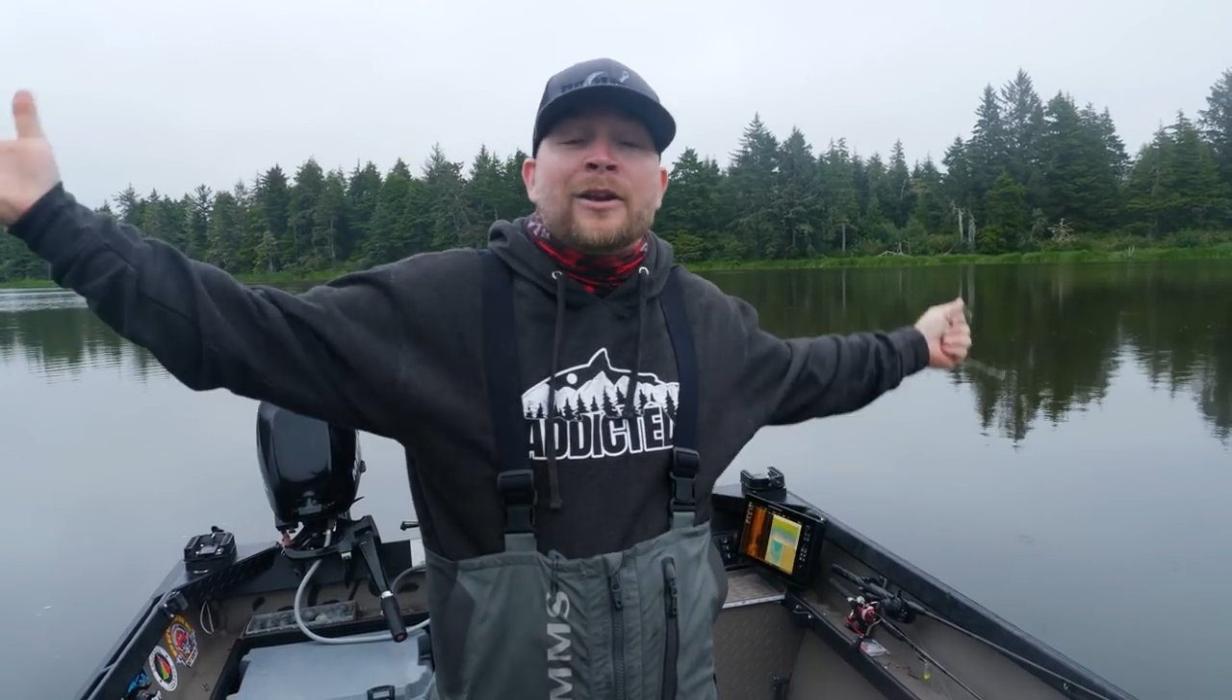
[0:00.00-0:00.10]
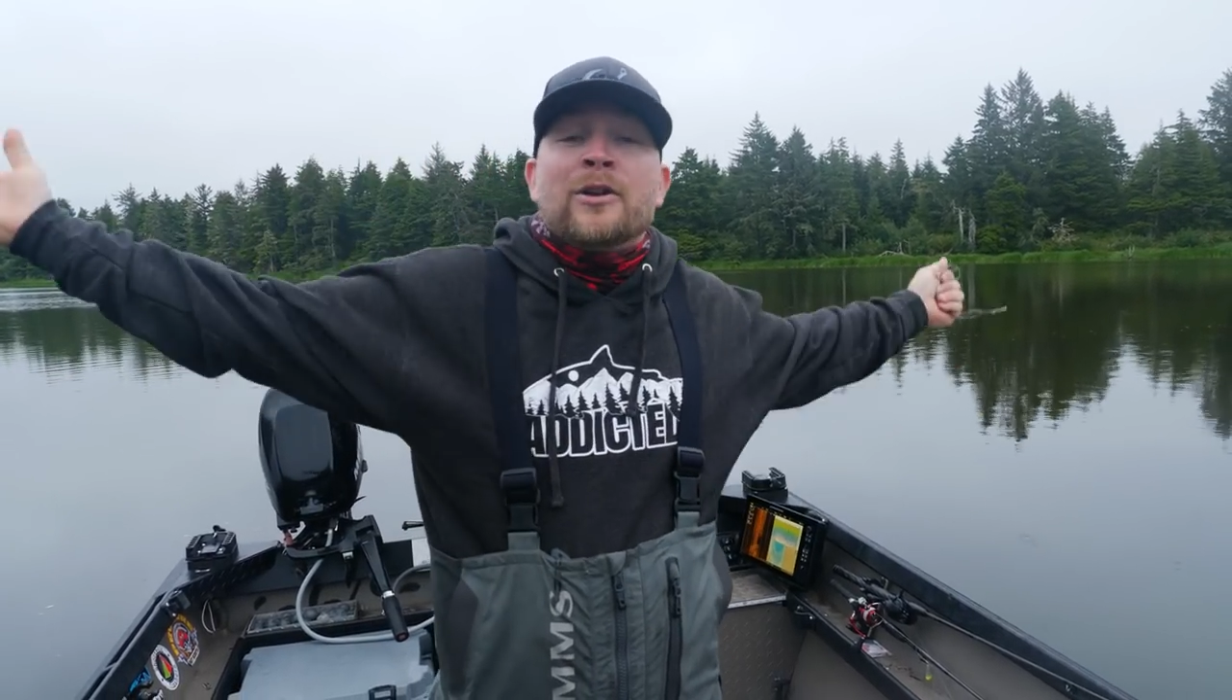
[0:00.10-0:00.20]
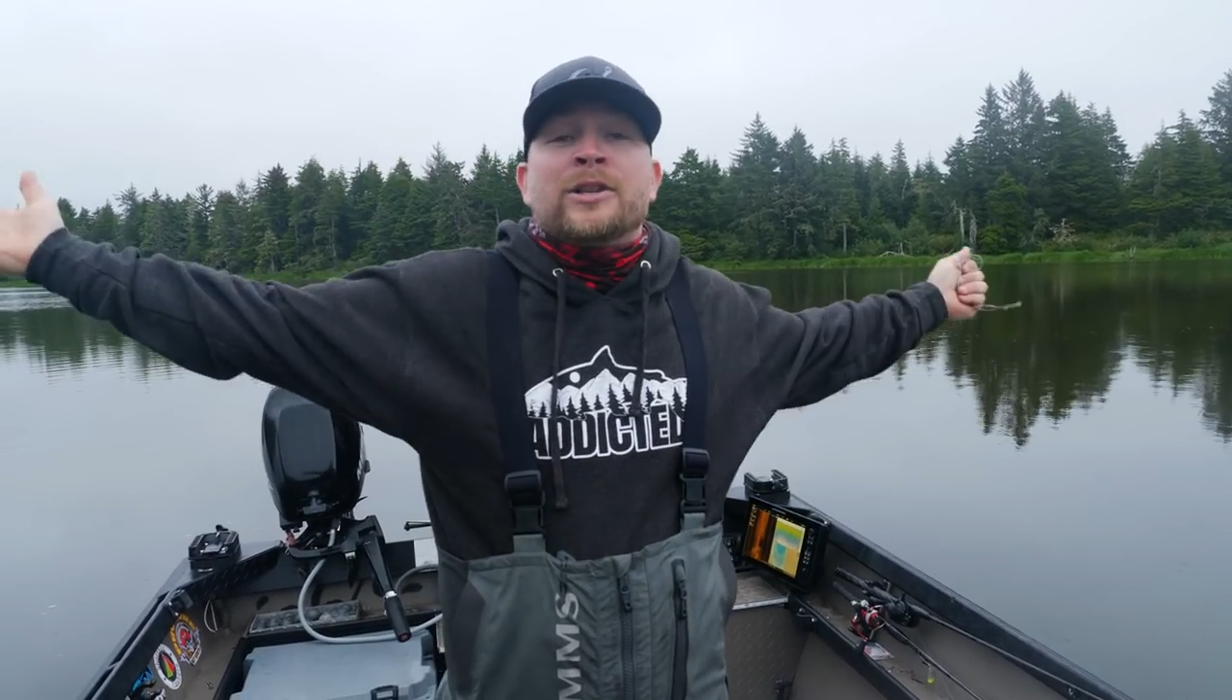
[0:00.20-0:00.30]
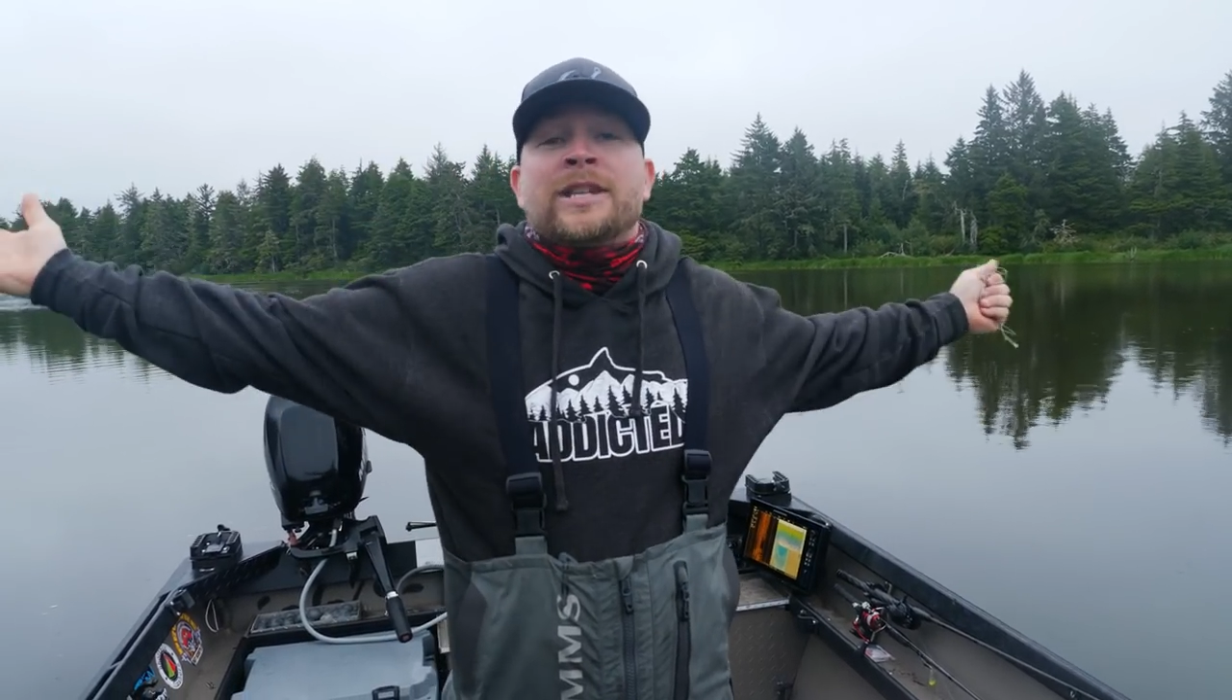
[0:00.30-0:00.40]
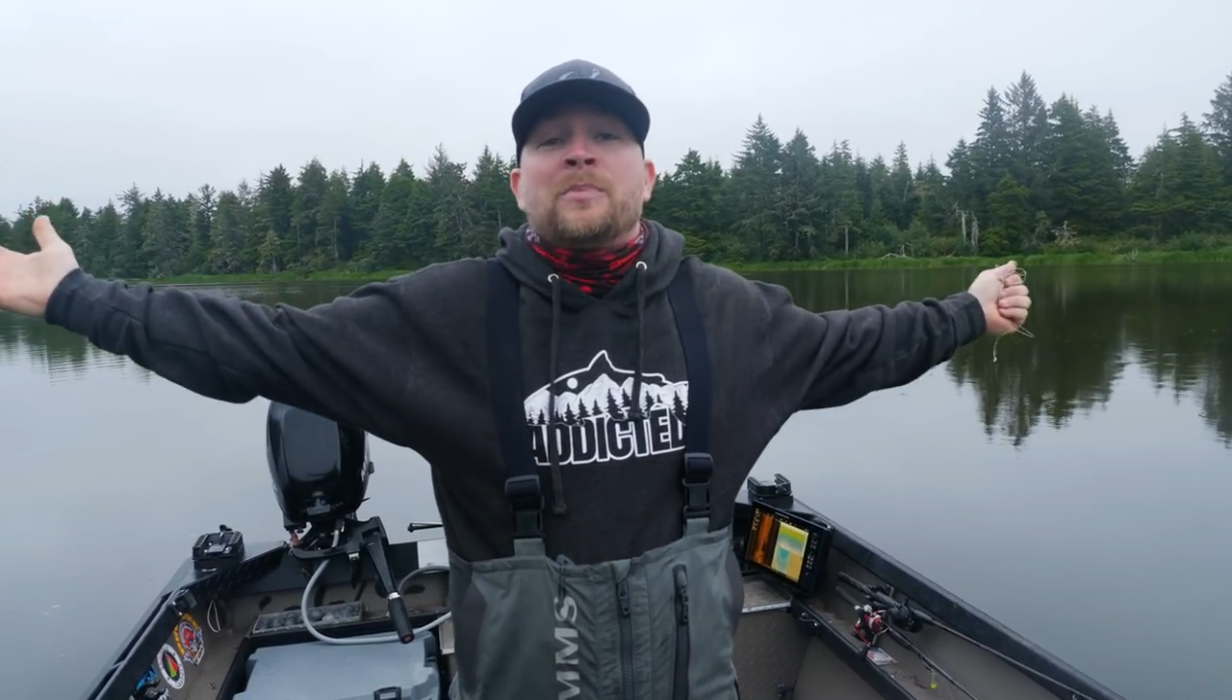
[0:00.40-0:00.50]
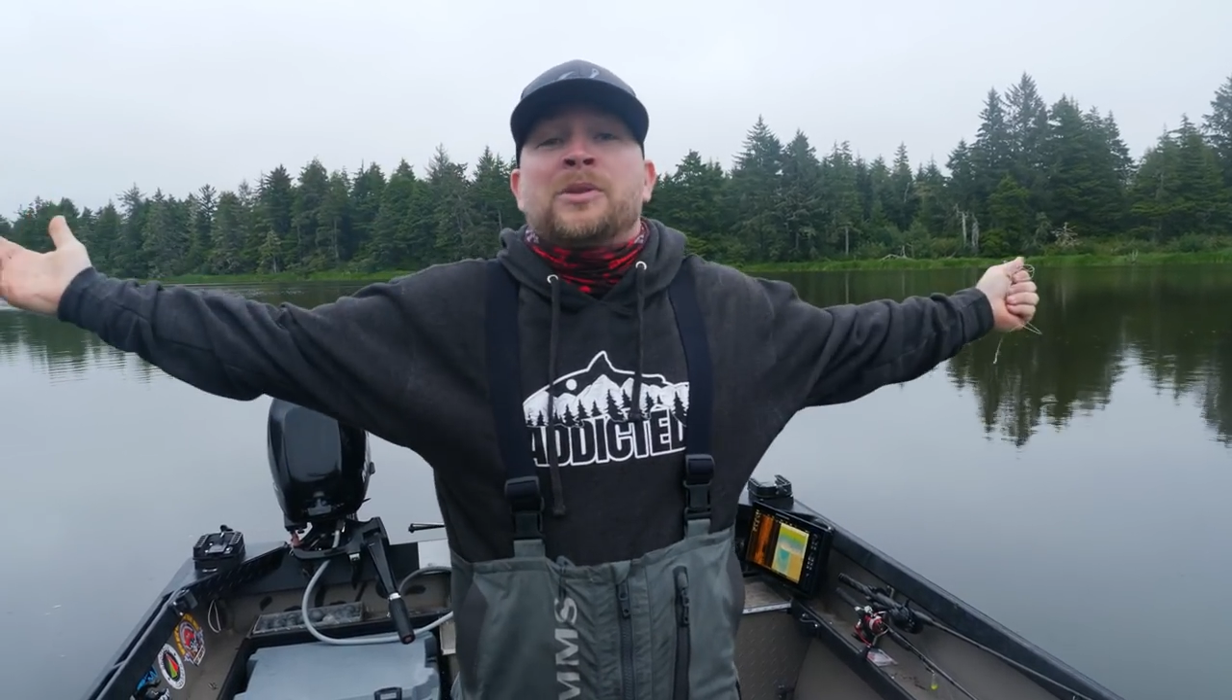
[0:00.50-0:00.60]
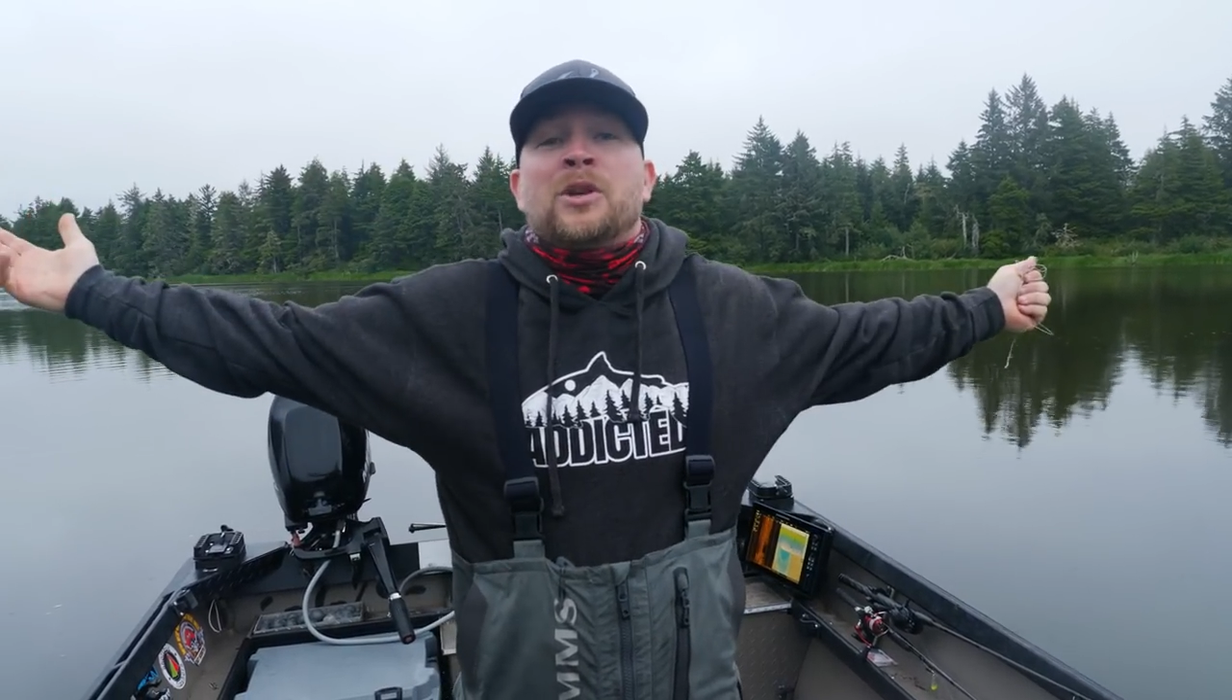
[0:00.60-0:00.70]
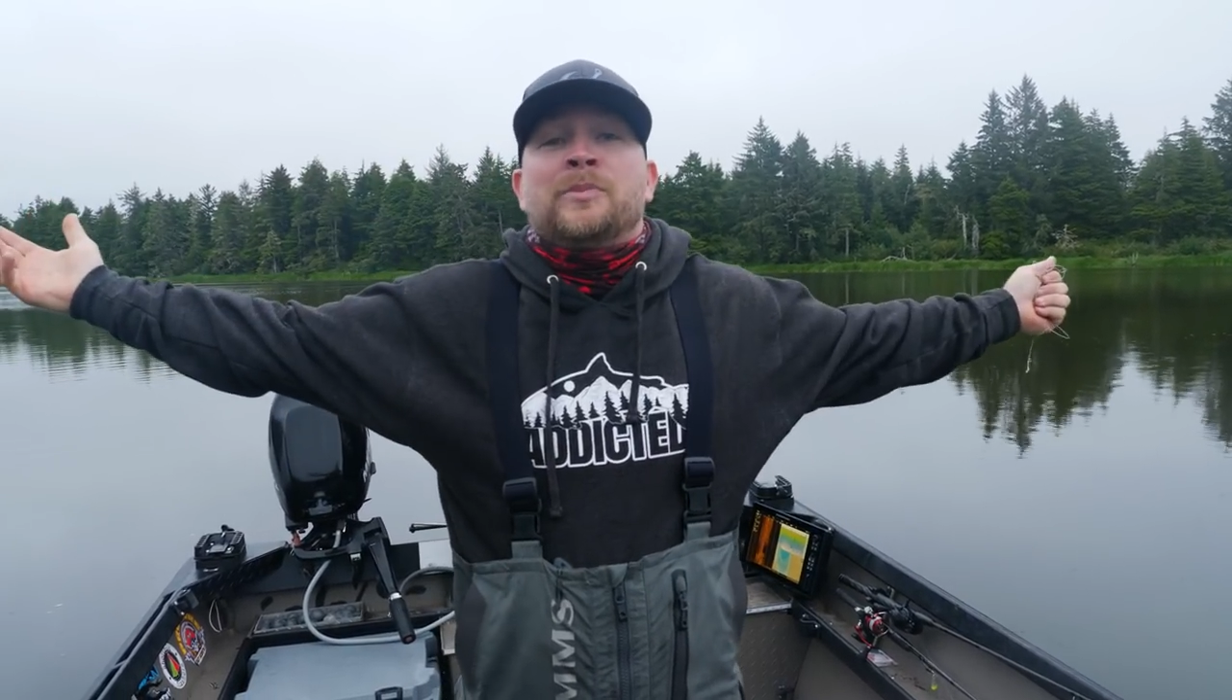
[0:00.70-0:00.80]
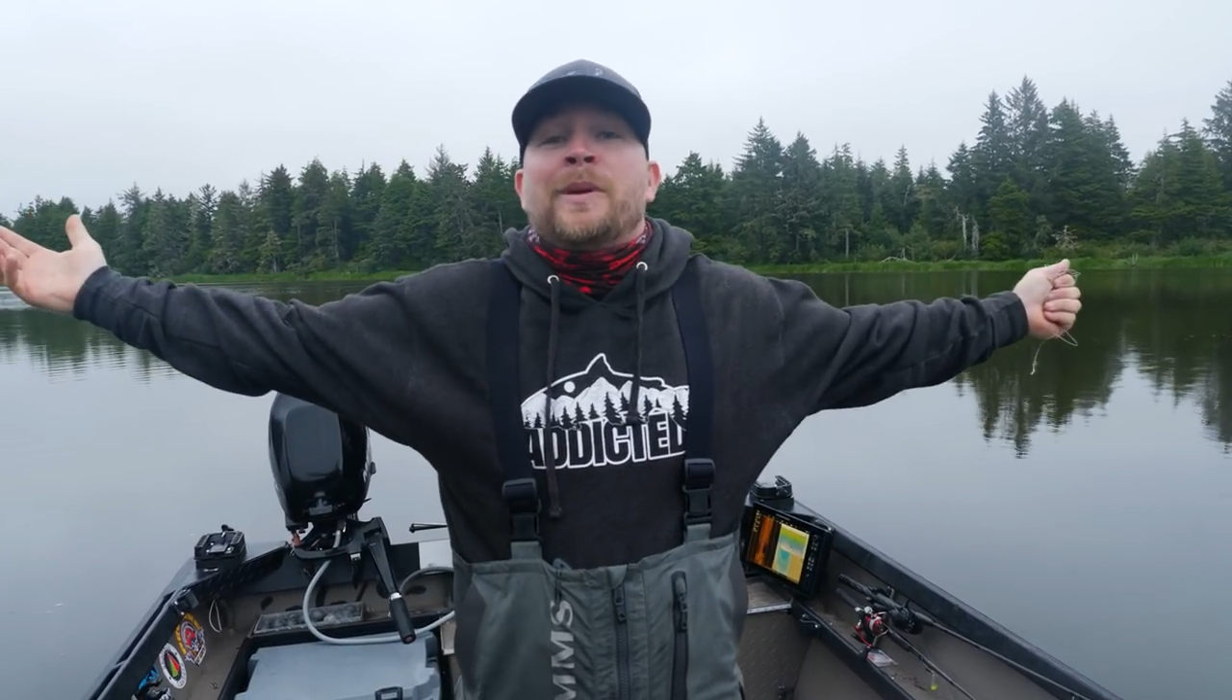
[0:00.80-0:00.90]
I know this episode's